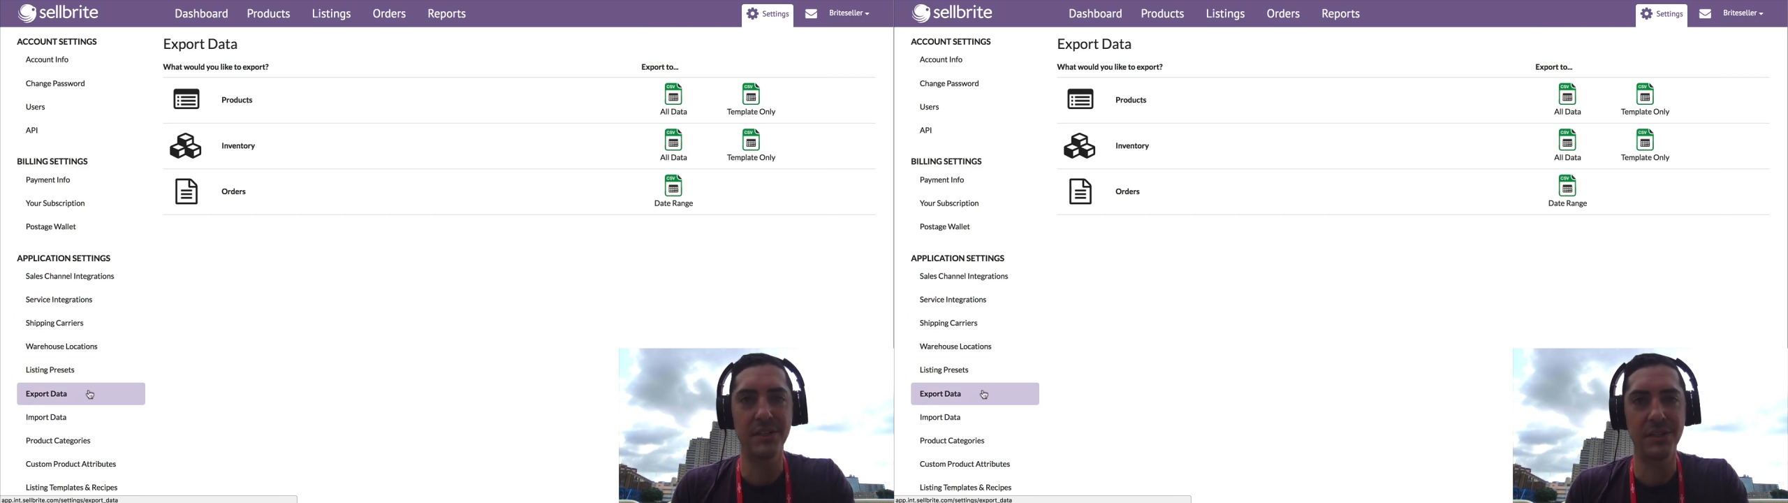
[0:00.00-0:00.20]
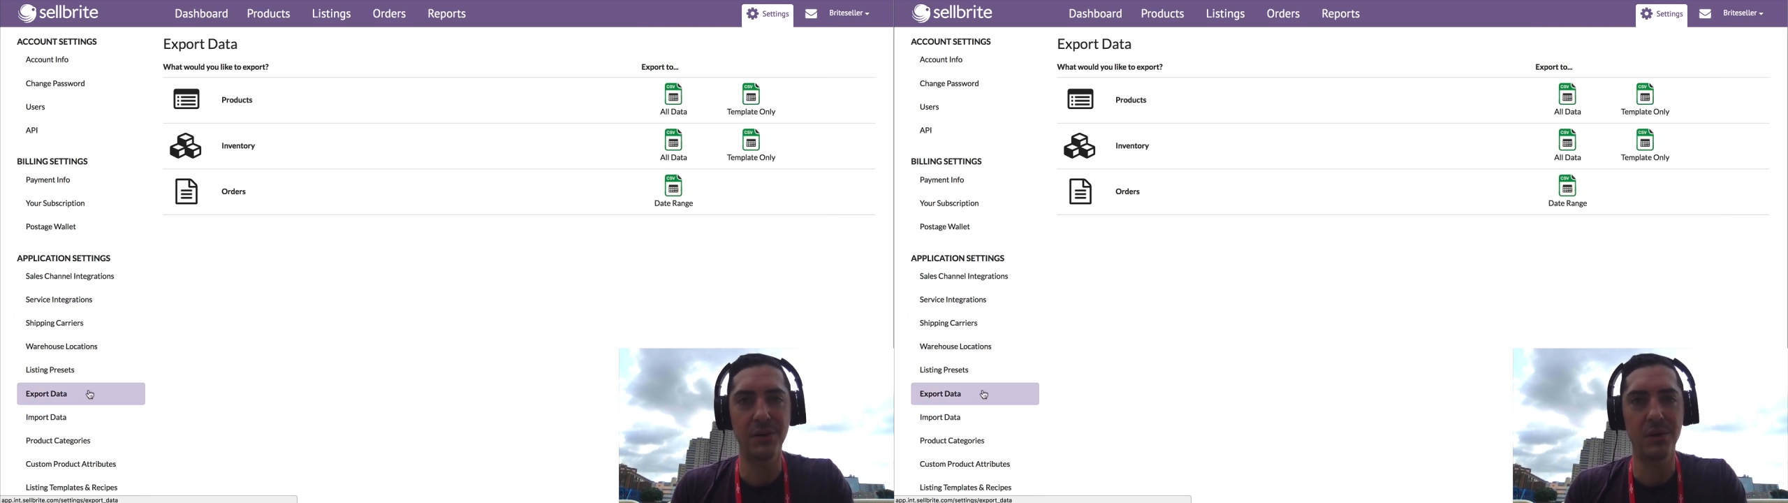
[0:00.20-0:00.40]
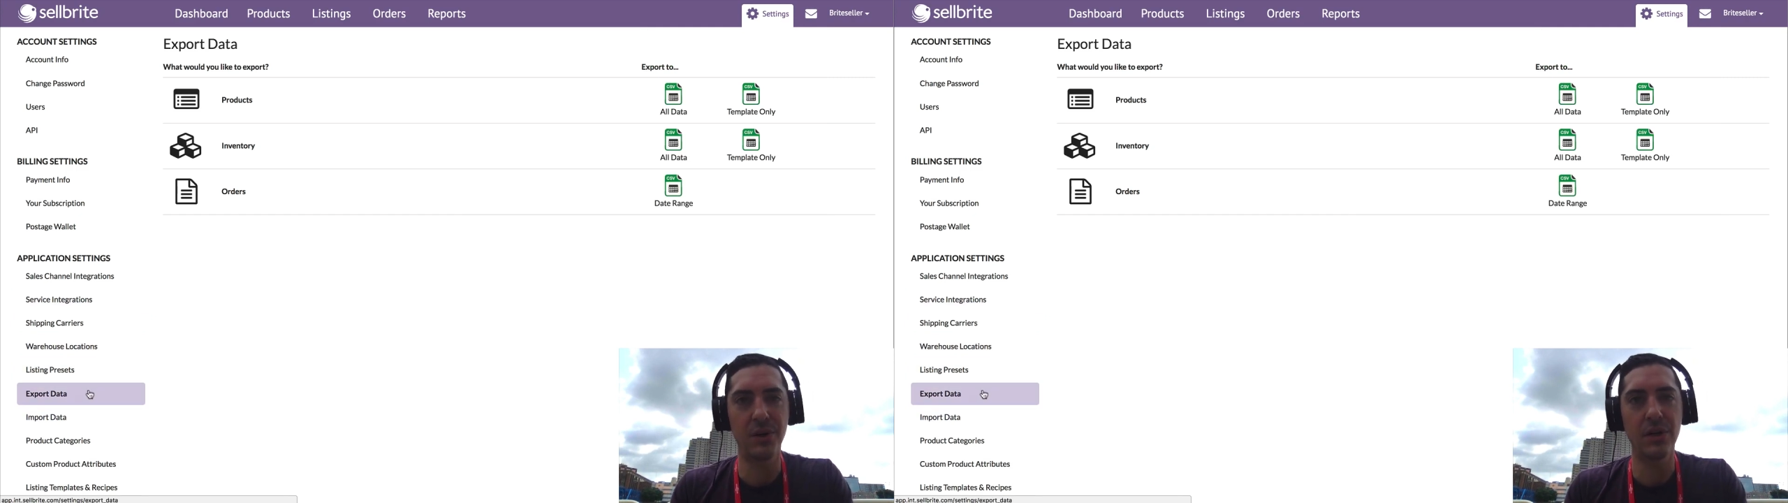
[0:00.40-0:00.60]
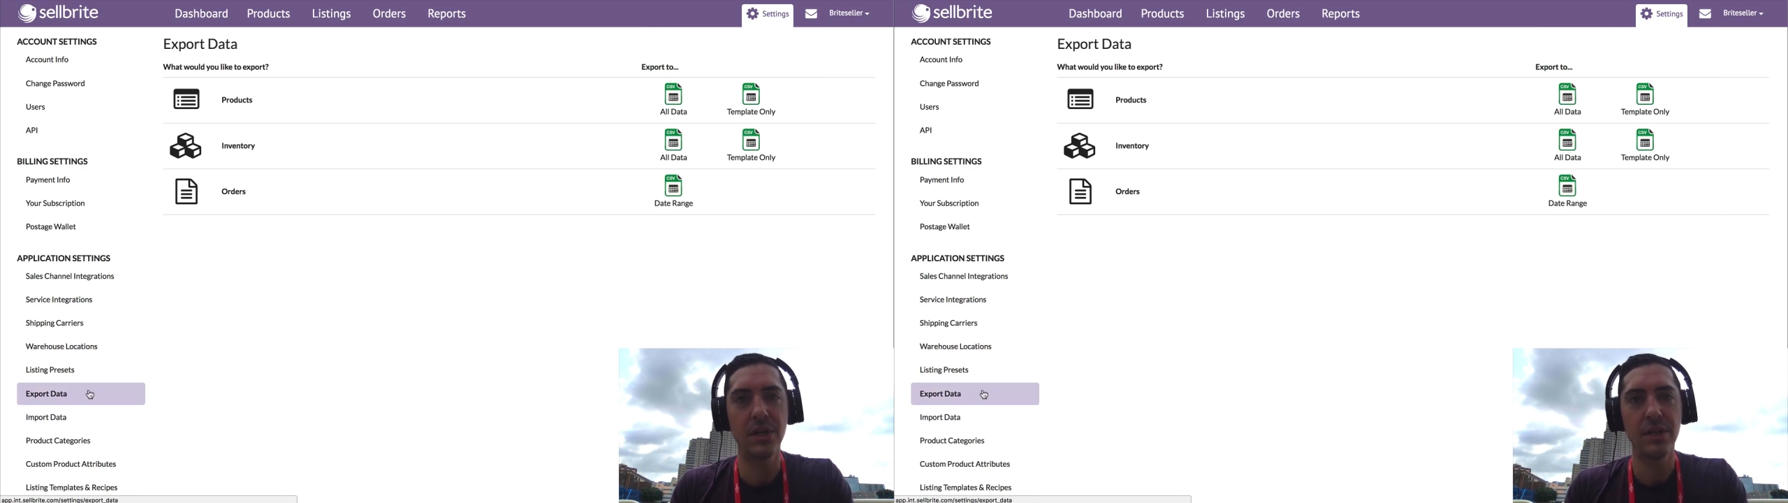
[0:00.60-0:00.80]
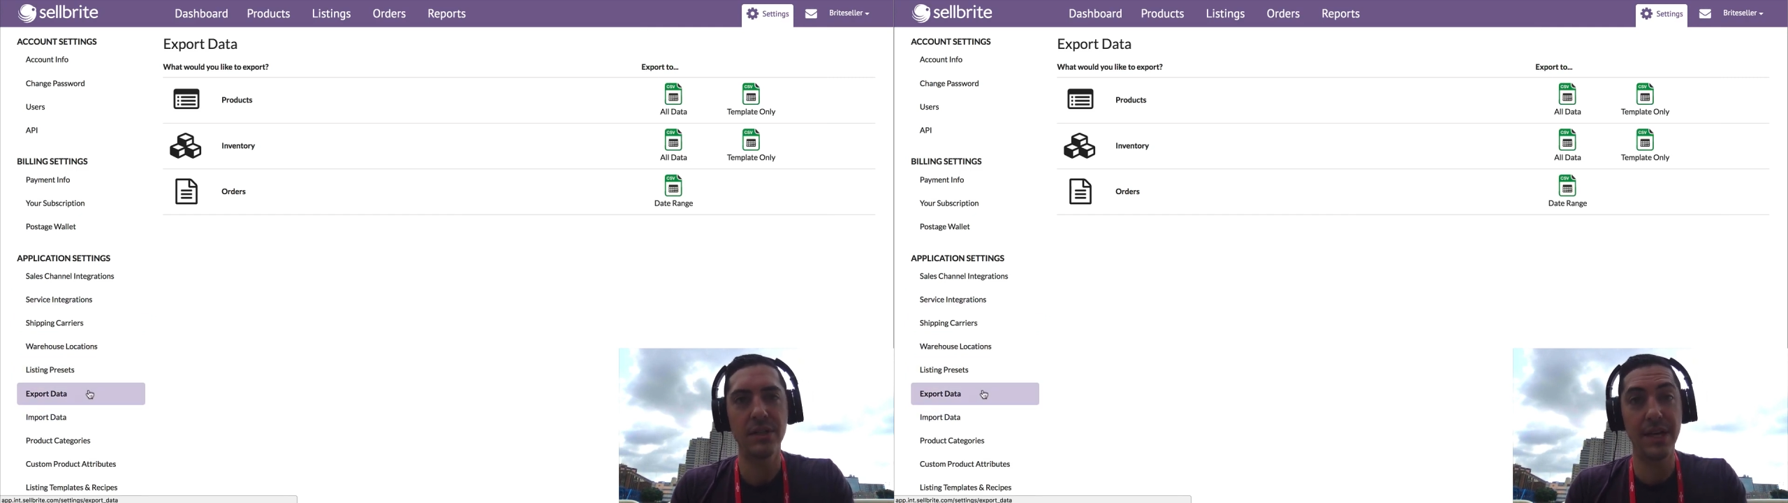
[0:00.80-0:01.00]
your
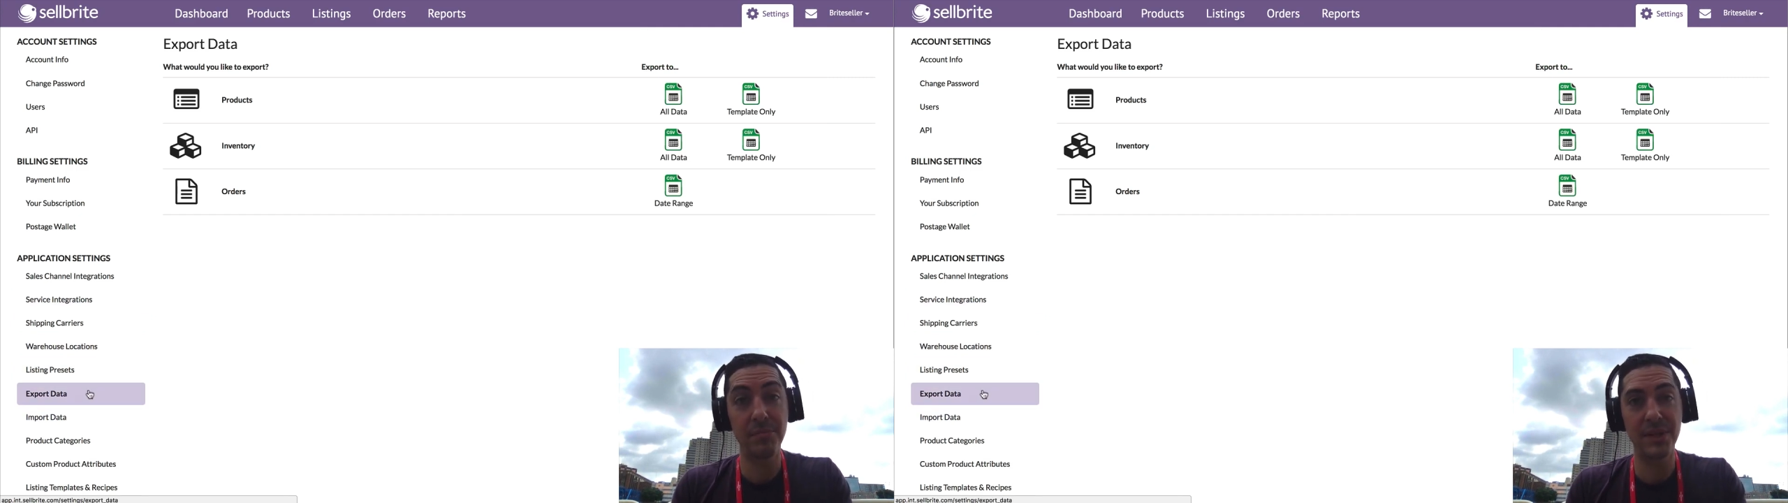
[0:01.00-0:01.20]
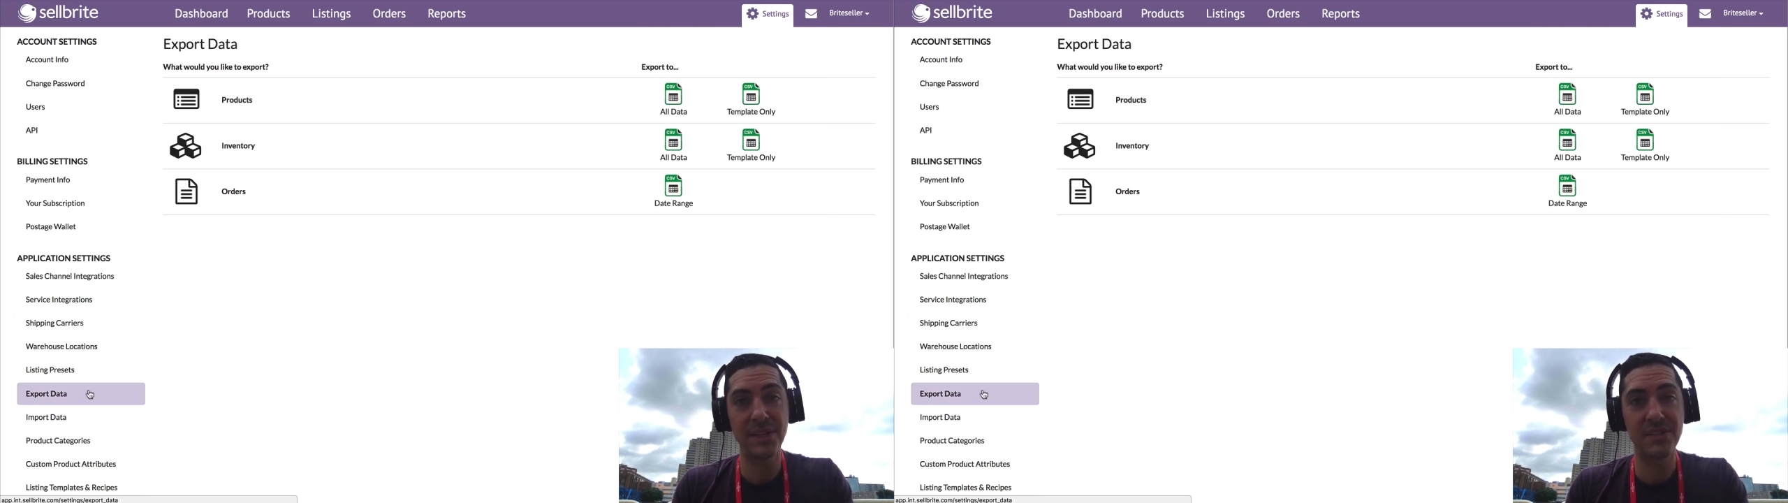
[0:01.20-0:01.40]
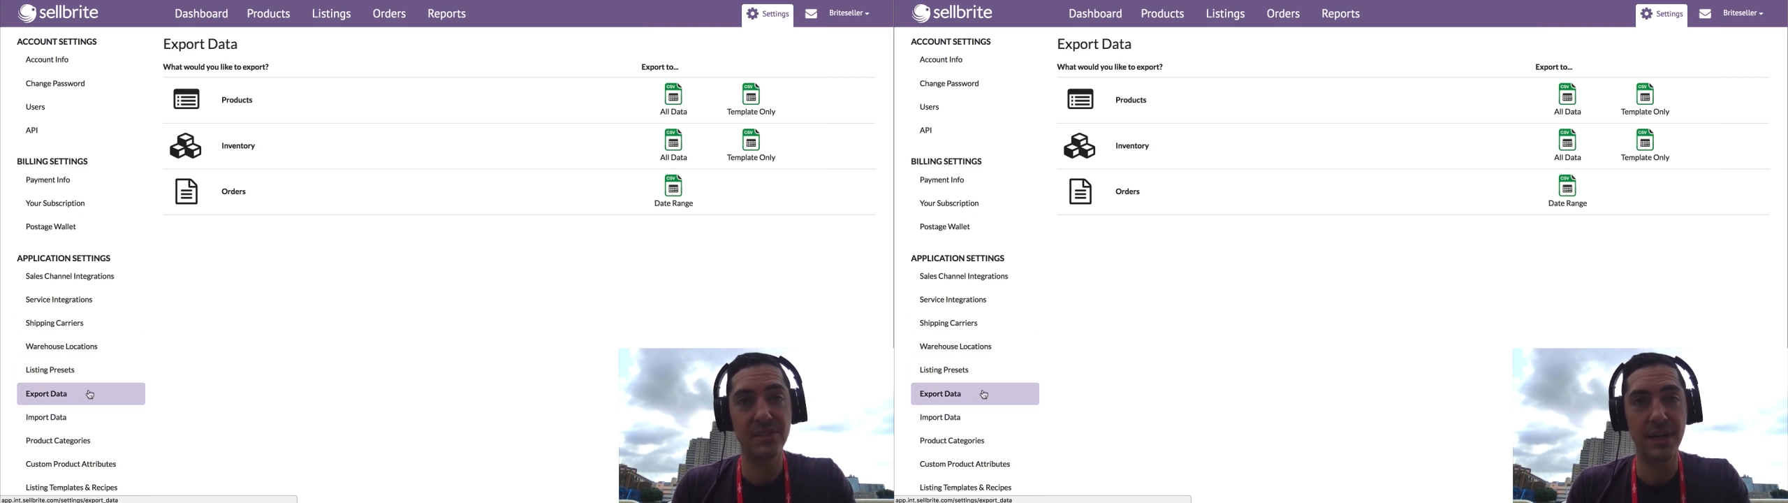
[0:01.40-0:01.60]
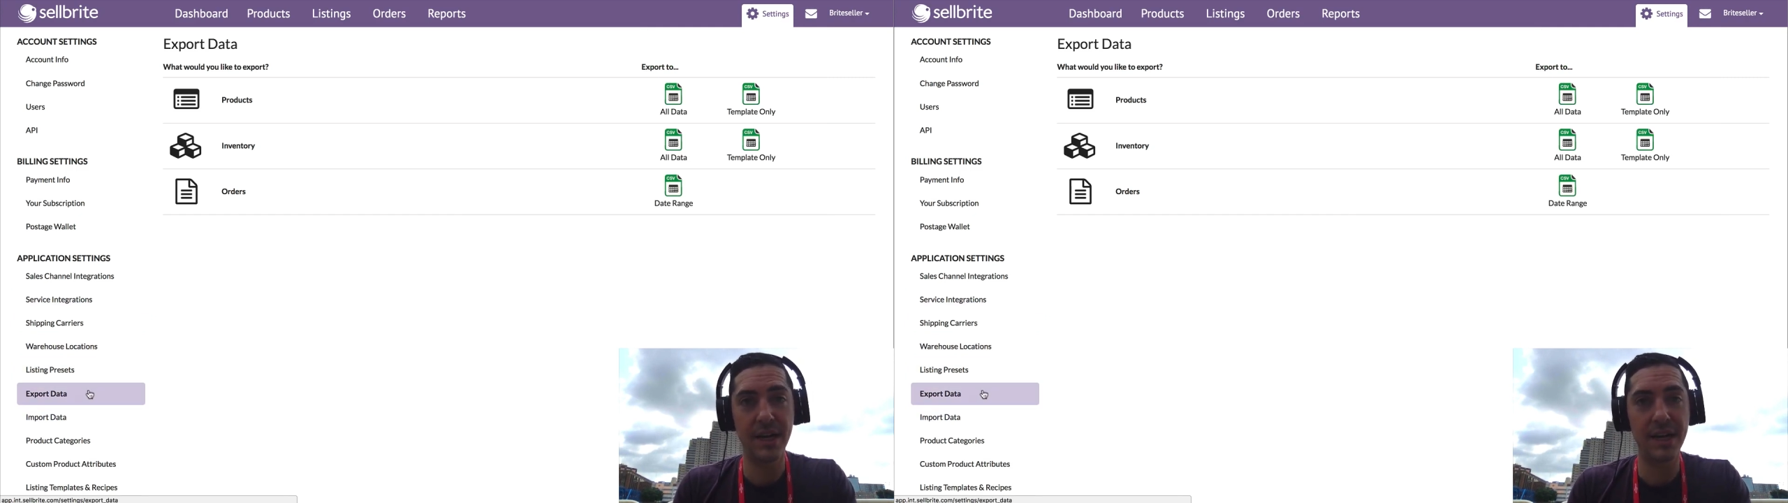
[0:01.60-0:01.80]
templates